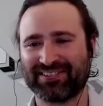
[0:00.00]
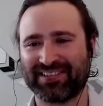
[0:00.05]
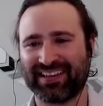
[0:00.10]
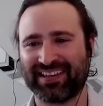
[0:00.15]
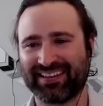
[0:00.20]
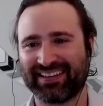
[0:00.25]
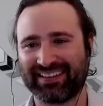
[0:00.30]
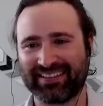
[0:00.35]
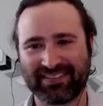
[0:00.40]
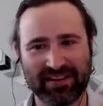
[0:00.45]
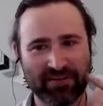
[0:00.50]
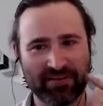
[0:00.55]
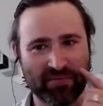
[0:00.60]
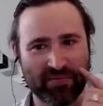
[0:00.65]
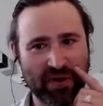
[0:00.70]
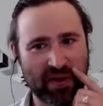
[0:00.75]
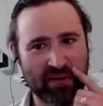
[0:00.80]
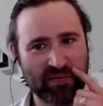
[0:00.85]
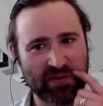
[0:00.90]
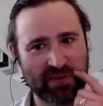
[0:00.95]
they
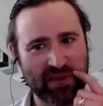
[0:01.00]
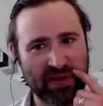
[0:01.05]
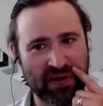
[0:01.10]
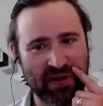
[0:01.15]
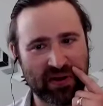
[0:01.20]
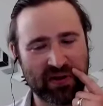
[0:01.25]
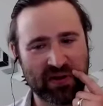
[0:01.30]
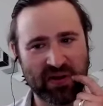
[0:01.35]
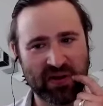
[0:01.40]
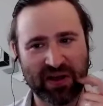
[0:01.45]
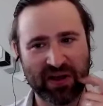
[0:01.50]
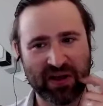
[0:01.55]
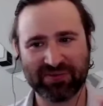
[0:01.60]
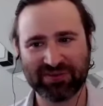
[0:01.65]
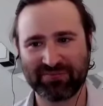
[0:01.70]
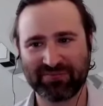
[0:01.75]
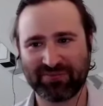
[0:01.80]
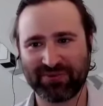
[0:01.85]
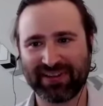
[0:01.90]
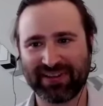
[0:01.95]
remind me that I was
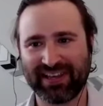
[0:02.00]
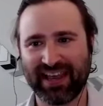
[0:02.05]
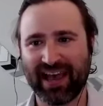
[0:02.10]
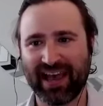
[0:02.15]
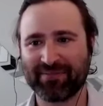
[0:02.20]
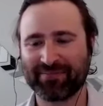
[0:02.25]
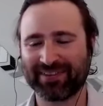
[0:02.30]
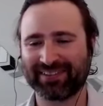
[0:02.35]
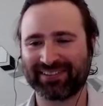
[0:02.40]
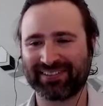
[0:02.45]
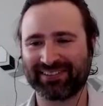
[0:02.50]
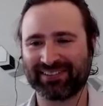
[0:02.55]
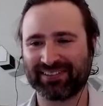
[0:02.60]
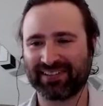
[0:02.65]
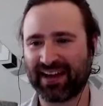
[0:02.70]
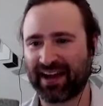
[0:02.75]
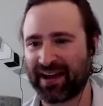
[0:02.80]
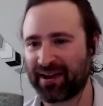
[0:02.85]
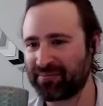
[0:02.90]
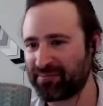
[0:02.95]
a pretty happy little
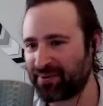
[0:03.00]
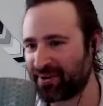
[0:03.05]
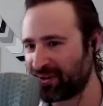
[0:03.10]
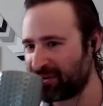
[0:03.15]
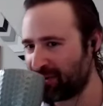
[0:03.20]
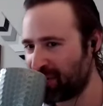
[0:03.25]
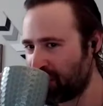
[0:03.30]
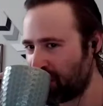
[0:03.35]
guy. But